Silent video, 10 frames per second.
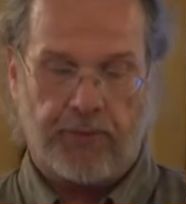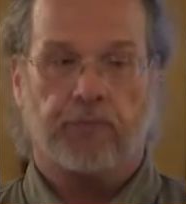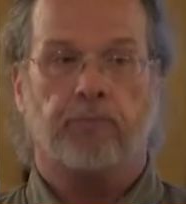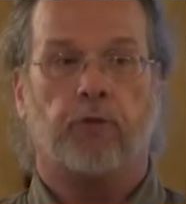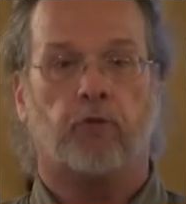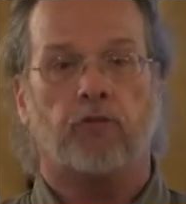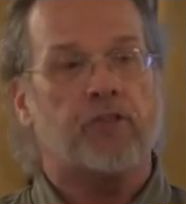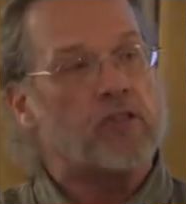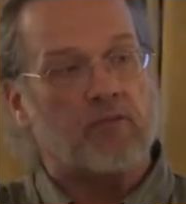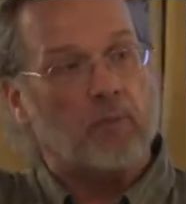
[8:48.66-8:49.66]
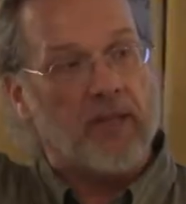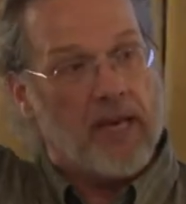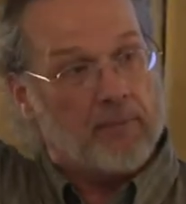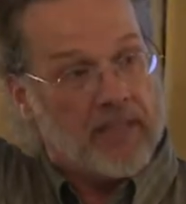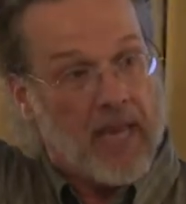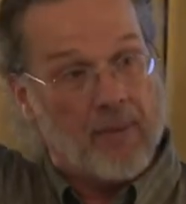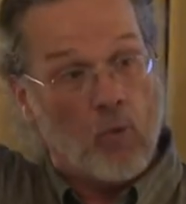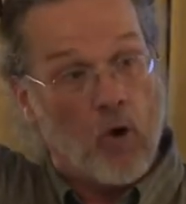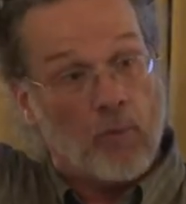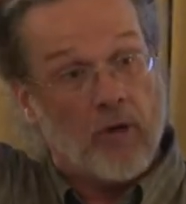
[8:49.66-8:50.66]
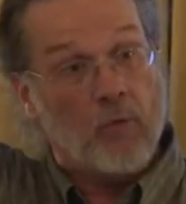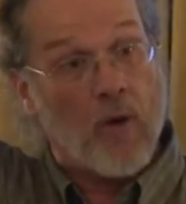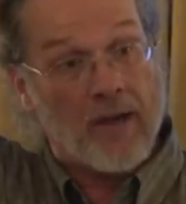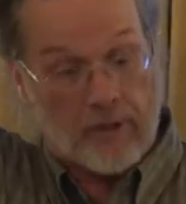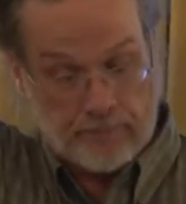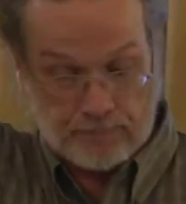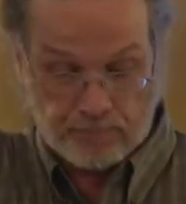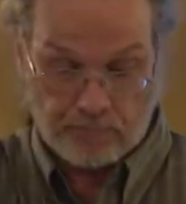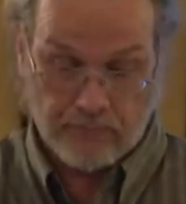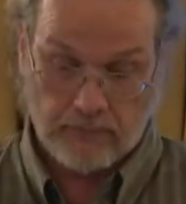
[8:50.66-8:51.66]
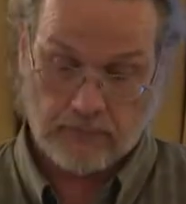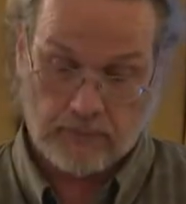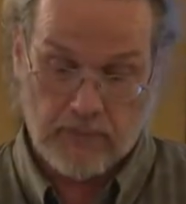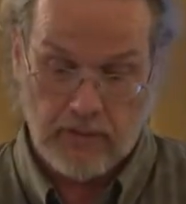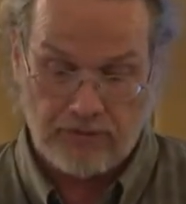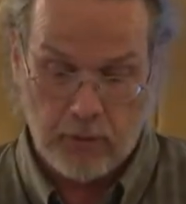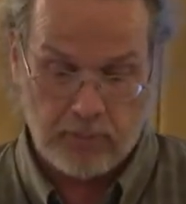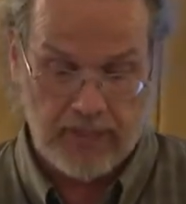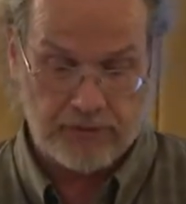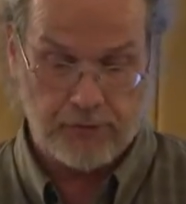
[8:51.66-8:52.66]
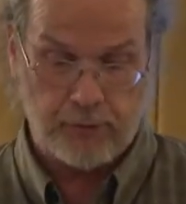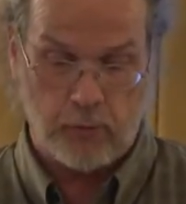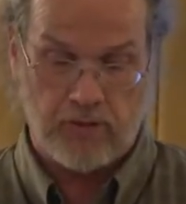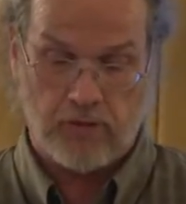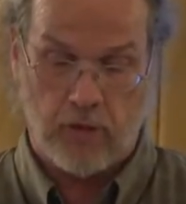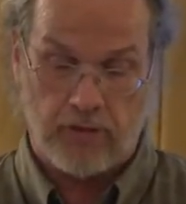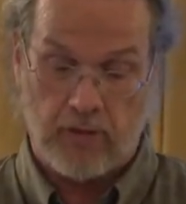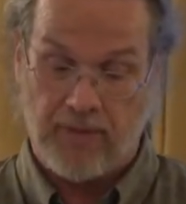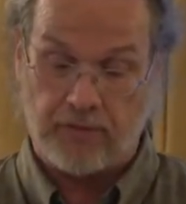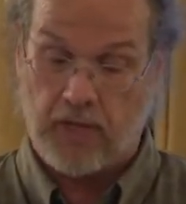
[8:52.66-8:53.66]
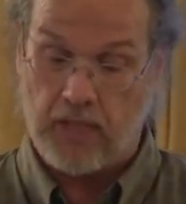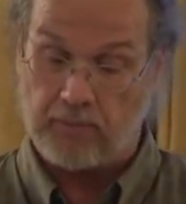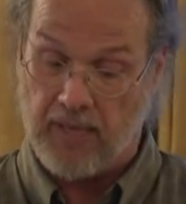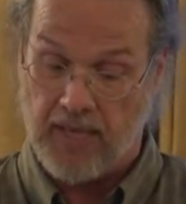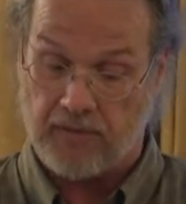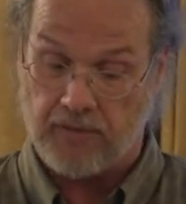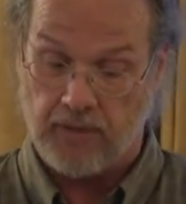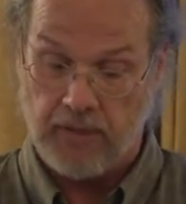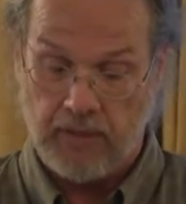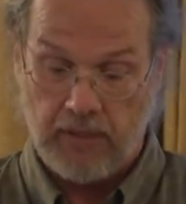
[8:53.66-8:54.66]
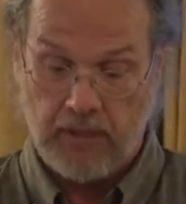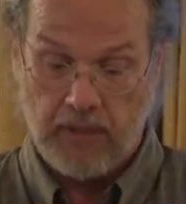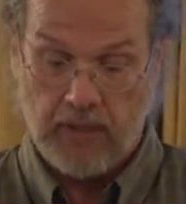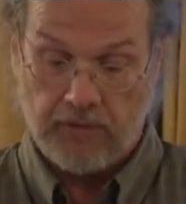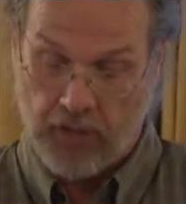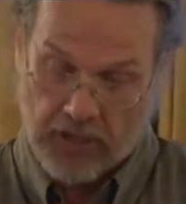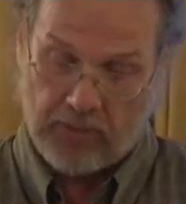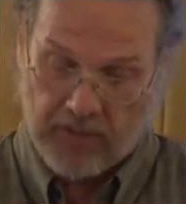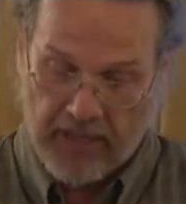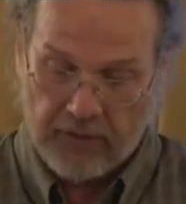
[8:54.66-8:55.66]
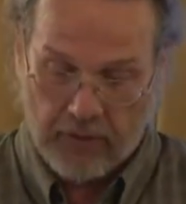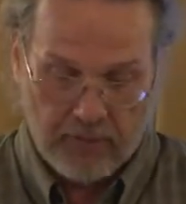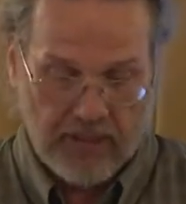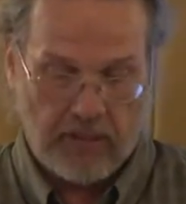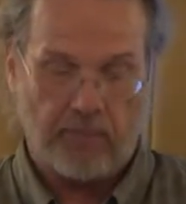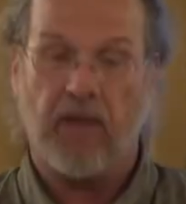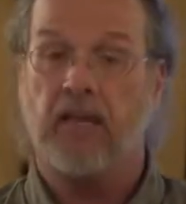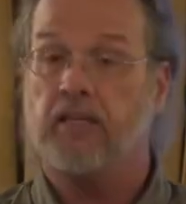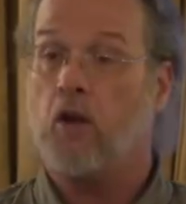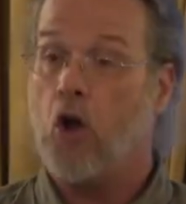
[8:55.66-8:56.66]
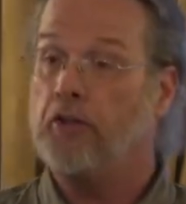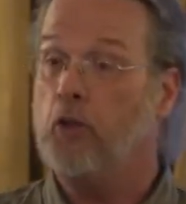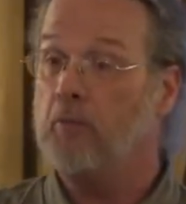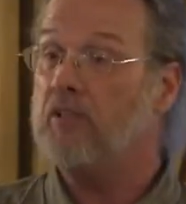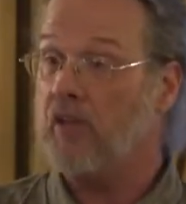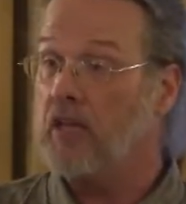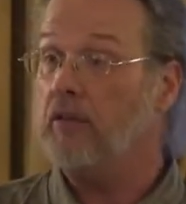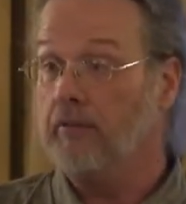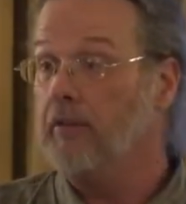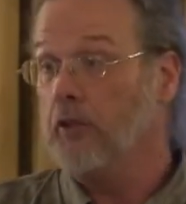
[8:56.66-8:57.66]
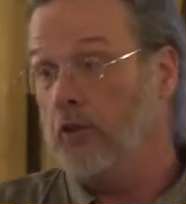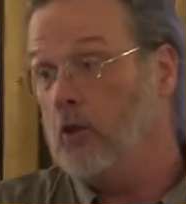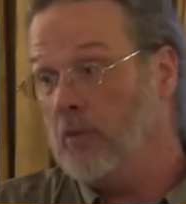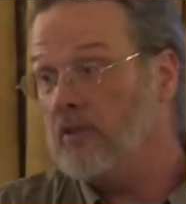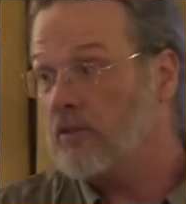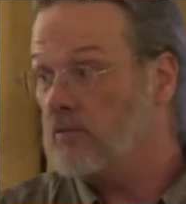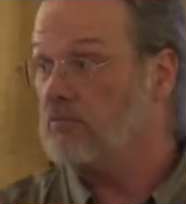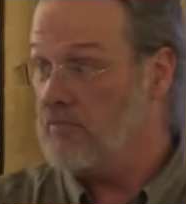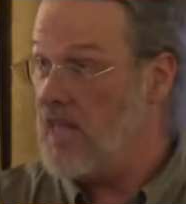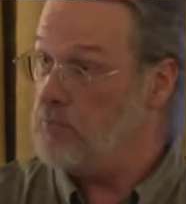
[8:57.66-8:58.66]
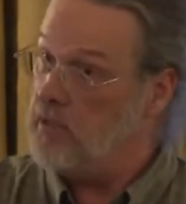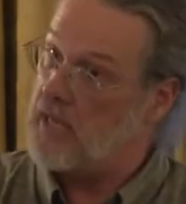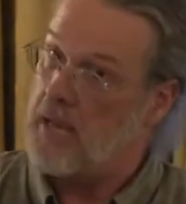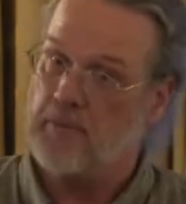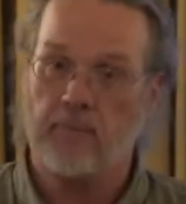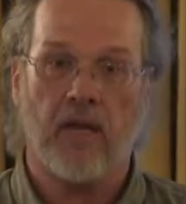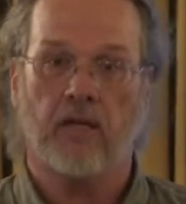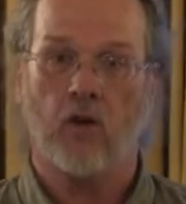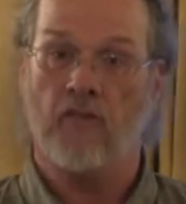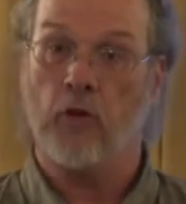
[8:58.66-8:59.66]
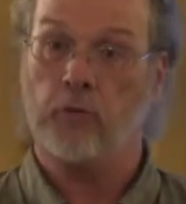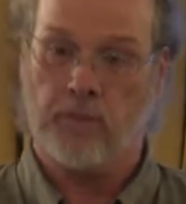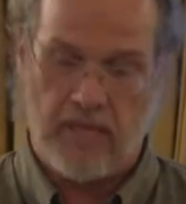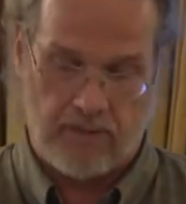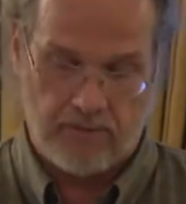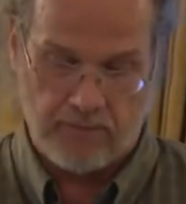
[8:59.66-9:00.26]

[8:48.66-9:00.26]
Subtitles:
the surface of the planet became warmer and wetter. In a few places, humans started domesticating plants, changing plants to be dependent on humans, and humans then became dependent on those plants.